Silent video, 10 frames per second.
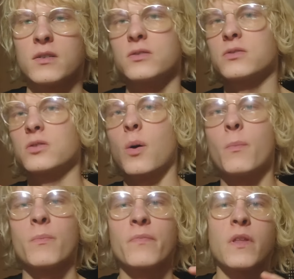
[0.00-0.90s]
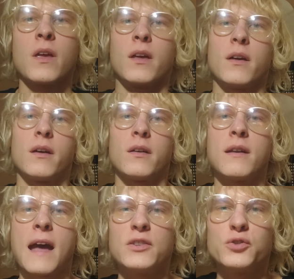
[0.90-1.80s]
some
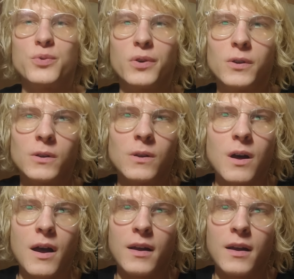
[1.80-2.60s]
natural